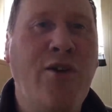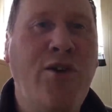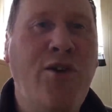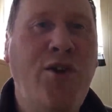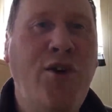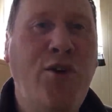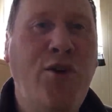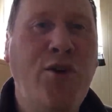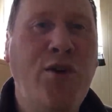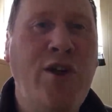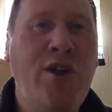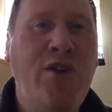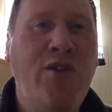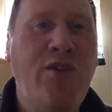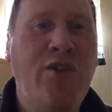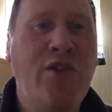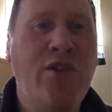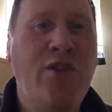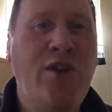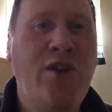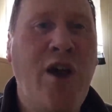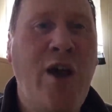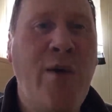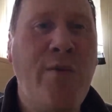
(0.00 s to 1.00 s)
noon
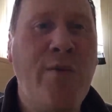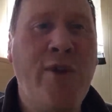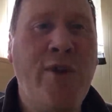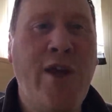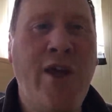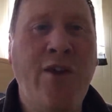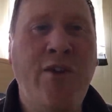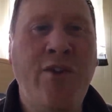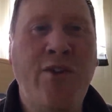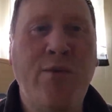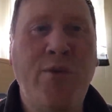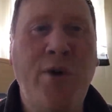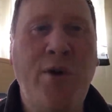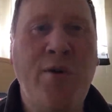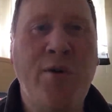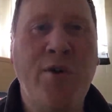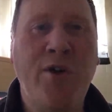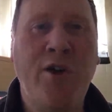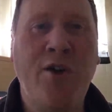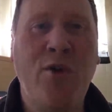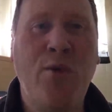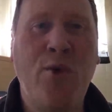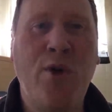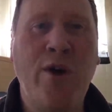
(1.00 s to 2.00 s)
Eastern time, and that's
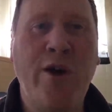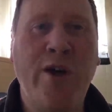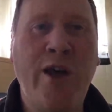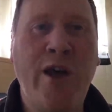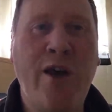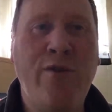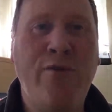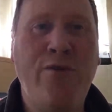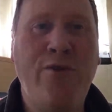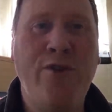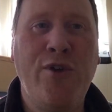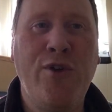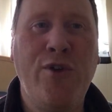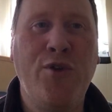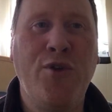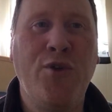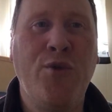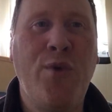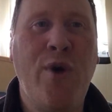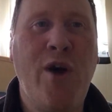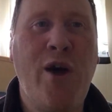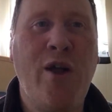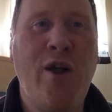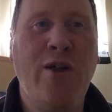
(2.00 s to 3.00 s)
probably going to work out for you
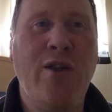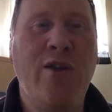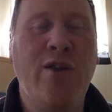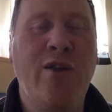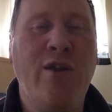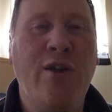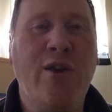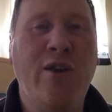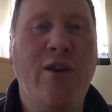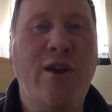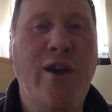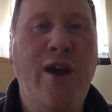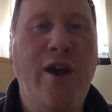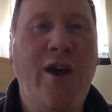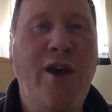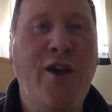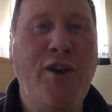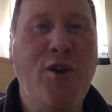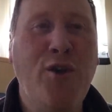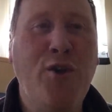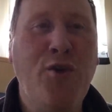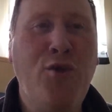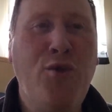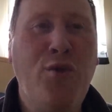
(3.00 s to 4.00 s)
as well.
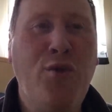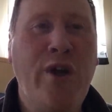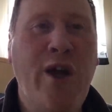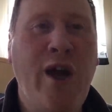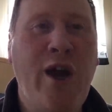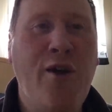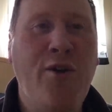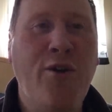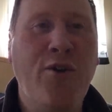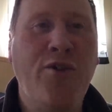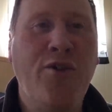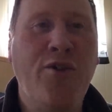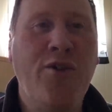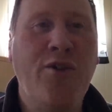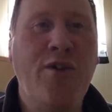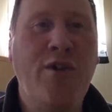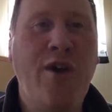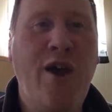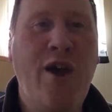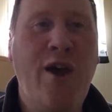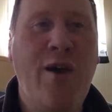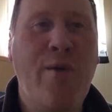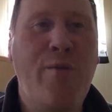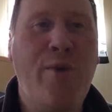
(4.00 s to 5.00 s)
You're 3 hours
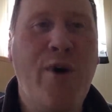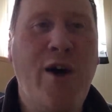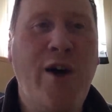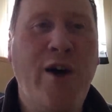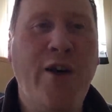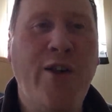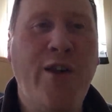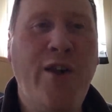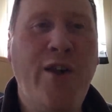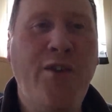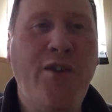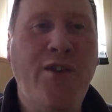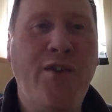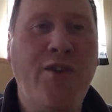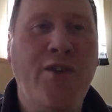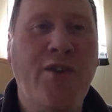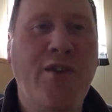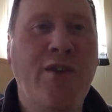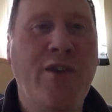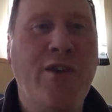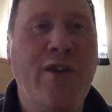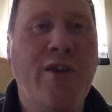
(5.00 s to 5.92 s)
behind us.